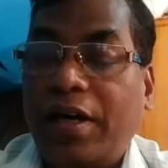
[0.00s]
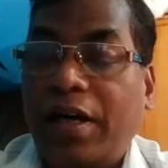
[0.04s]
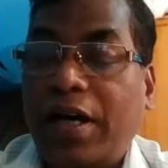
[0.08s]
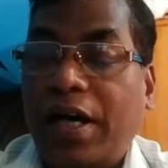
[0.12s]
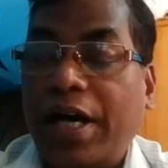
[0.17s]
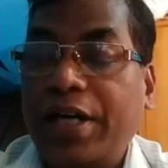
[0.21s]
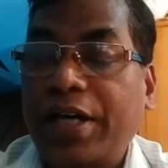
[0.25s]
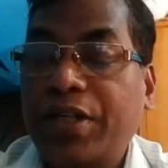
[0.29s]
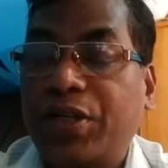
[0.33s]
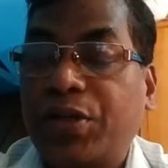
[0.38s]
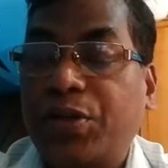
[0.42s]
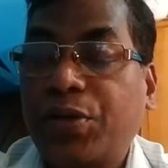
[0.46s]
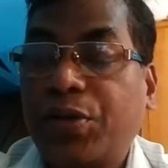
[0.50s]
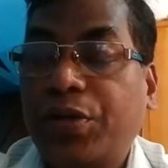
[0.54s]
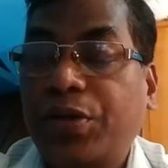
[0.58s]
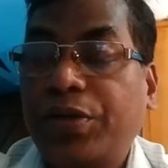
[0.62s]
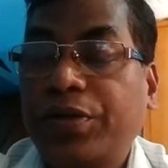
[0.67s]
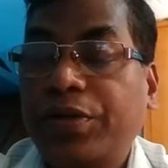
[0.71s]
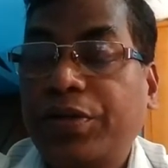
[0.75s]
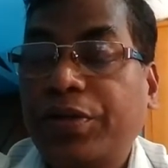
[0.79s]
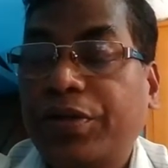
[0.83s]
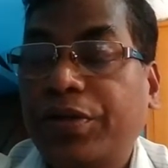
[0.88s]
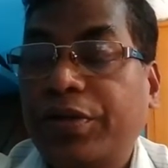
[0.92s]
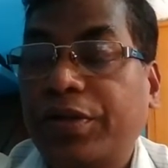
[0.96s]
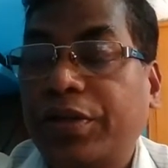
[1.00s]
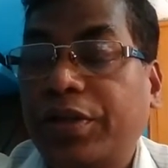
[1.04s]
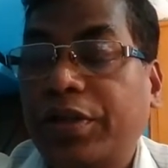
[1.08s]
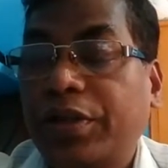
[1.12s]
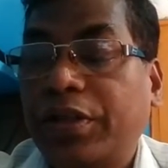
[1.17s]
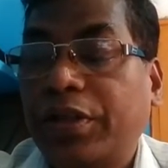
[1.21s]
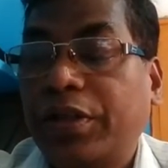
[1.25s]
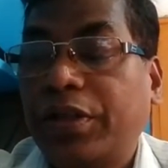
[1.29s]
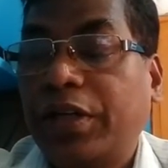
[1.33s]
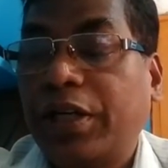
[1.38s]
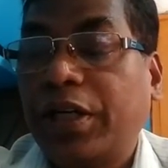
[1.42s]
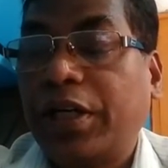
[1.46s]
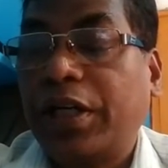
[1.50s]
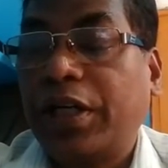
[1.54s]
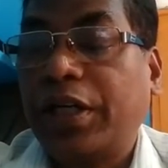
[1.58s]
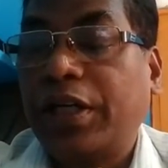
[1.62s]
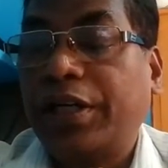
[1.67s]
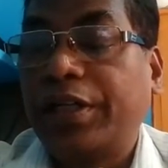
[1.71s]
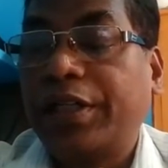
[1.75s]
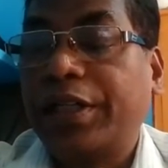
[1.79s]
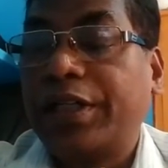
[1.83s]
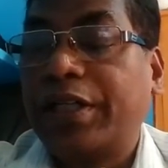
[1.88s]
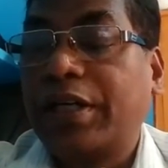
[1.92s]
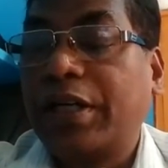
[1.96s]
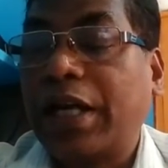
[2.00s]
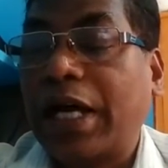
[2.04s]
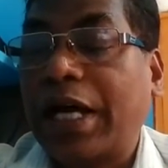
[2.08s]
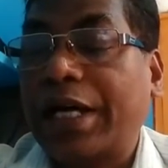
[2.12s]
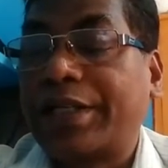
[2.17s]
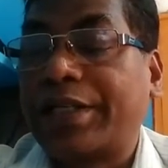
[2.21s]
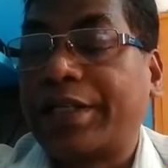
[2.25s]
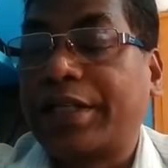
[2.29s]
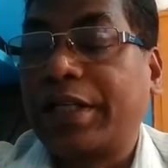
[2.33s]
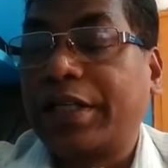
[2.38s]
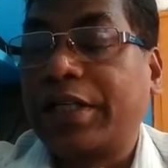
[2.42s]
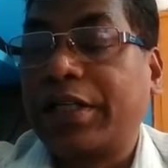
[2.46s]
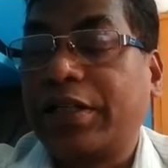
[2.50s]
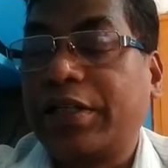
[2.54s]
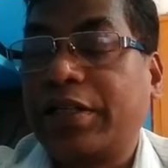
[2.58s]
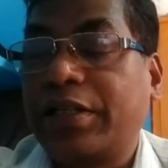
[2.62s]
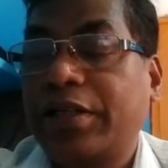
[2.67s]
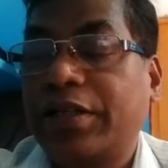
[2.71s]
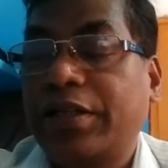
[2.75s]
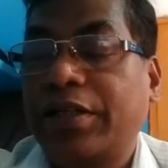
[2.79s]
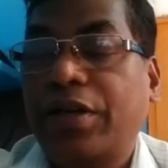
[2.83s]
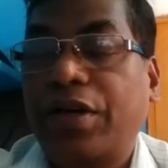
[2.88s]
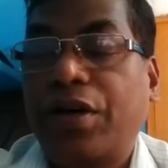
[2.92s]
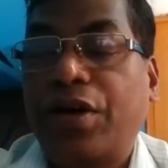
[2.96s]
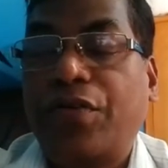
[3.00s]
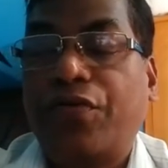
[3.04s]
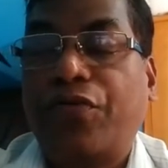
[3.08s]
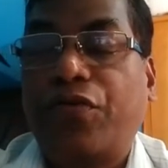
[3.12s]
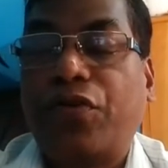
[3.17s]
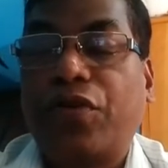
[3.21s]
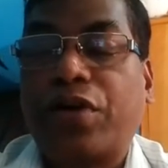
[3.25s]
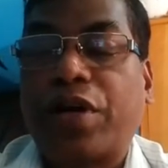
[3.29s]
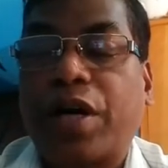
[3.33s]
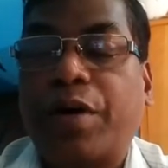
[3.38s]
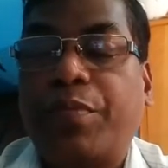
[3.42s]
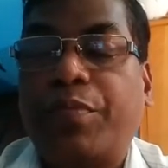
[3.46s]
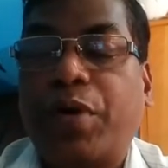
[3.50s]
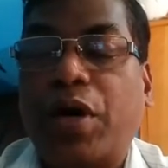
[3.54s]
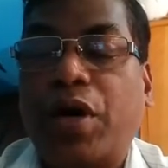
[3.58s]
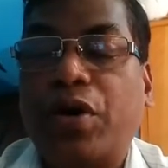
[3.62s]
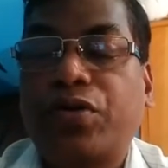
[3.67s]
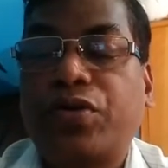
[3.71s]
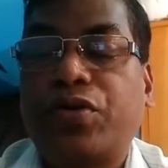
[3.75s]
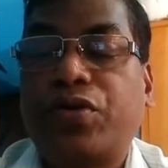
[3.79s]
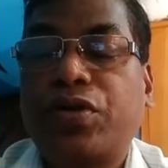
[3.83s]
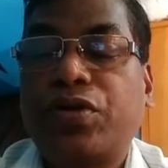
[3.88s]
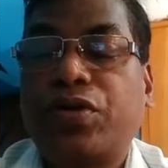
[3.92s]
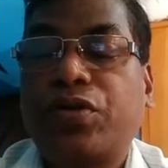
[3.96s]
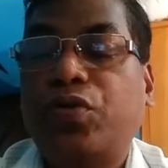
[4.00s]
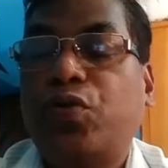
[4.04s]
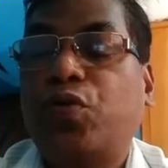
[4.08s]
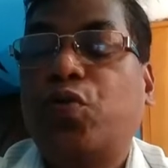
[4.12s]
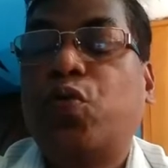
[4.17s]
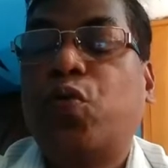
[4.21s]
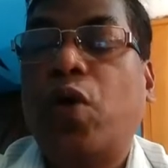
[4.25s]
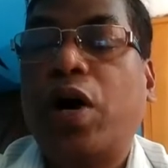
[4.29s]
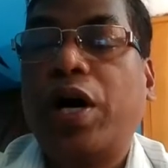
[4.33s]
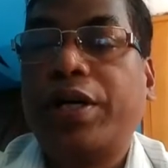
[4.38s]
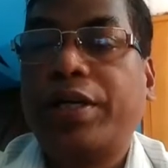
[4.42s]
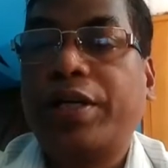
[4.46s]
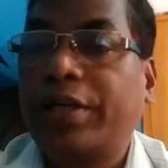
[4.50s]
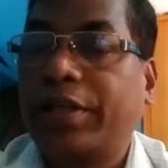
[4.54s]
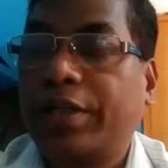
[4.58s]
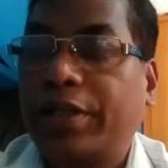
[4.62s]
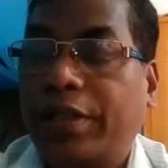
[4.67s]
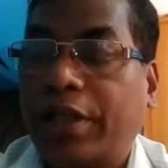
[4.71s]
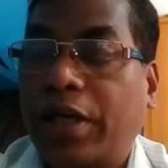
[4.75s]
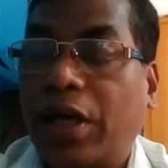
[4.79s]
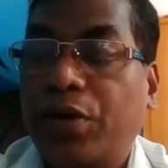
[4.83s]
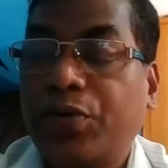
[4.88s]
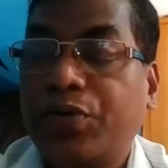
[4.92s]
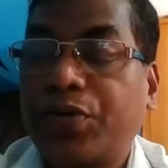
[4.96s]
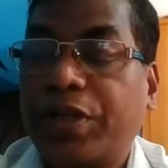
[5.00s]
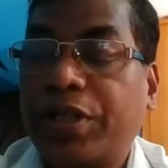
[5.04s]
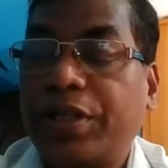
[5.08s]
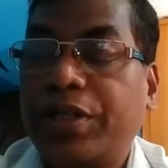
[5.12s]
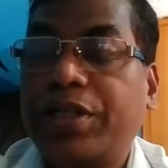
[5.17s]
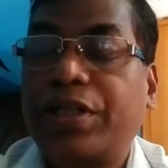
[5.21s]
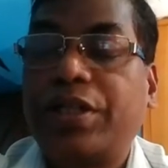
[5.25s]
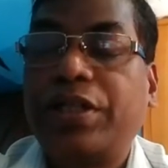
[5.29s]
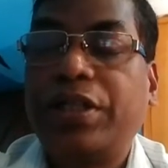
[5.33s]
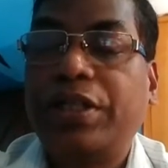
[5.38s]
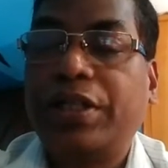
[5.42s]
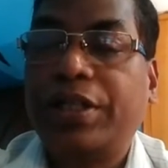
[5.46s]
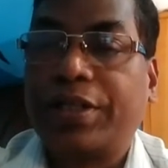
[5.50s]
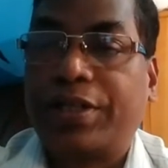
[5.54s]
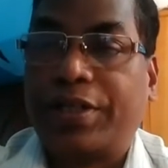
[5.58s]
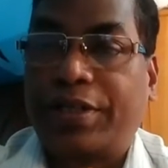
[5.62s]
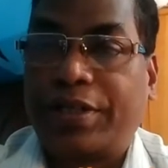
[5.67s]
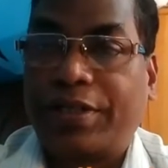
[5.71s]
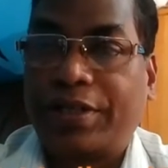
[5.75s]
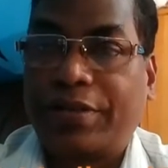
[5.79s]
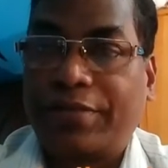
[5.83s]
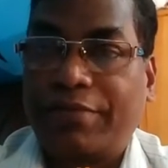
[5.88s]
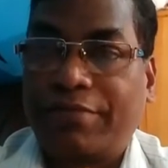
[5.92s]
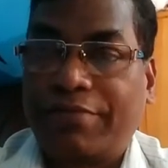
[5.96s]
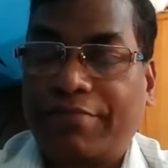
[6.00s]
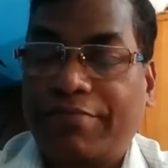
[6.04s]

And so it lasted for about 1000 years.